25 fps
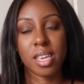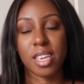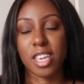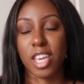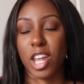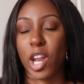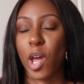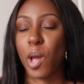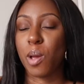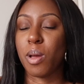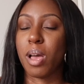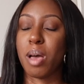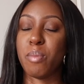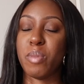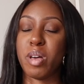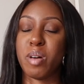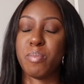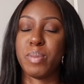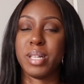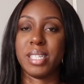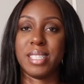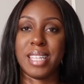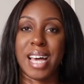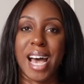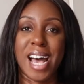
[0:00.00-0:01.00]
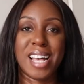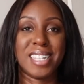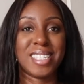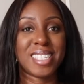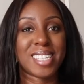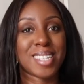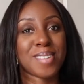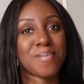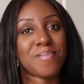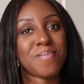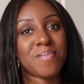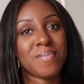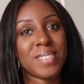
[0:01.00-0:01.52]
bit of
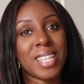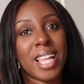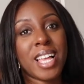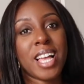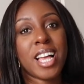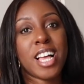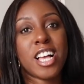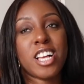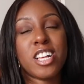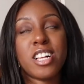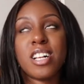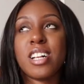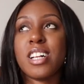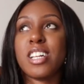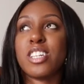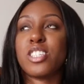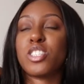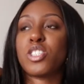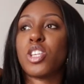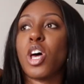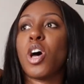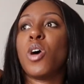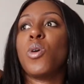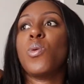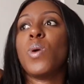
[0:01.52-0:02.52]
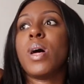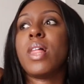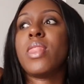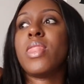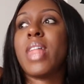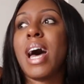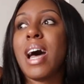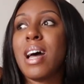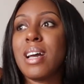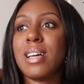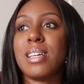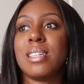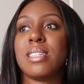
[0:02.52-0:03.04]
pizzazz. So
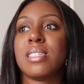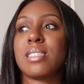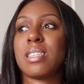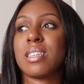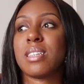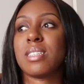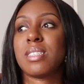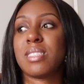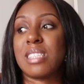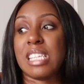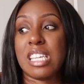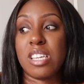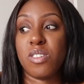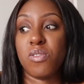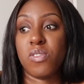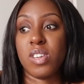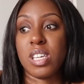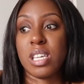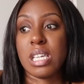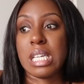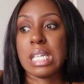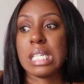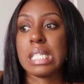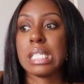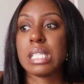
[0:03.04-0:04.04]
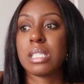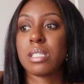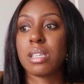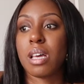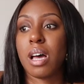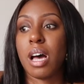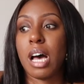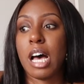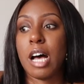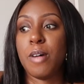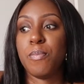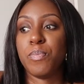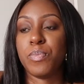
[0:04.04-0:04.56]
that is CVs.
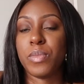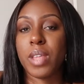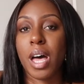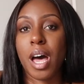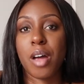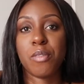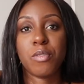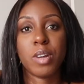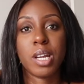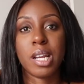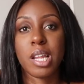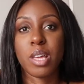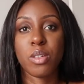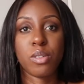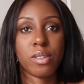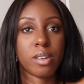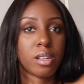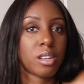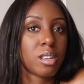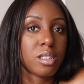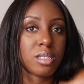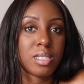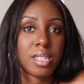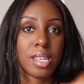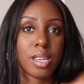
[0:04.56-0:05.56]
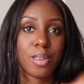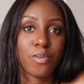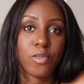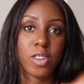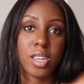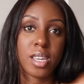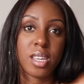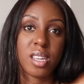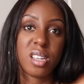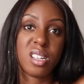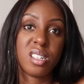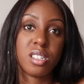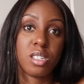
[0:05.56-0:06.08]
I really think
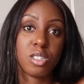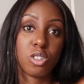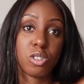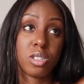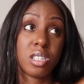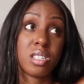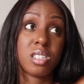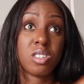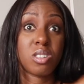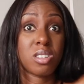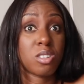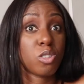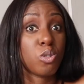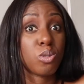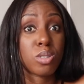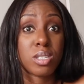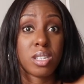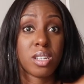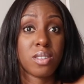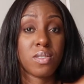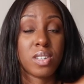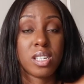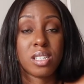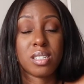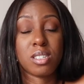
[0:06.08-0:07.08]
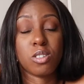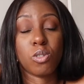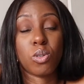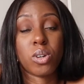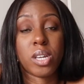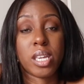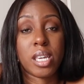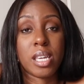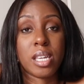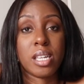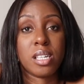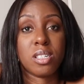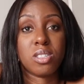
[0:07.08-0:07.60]
your CV is your
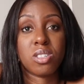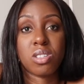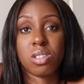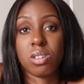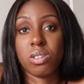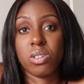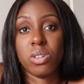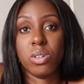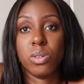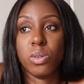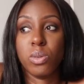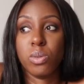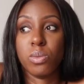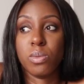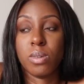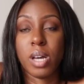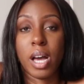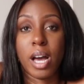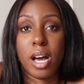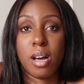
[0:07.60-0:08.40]
key to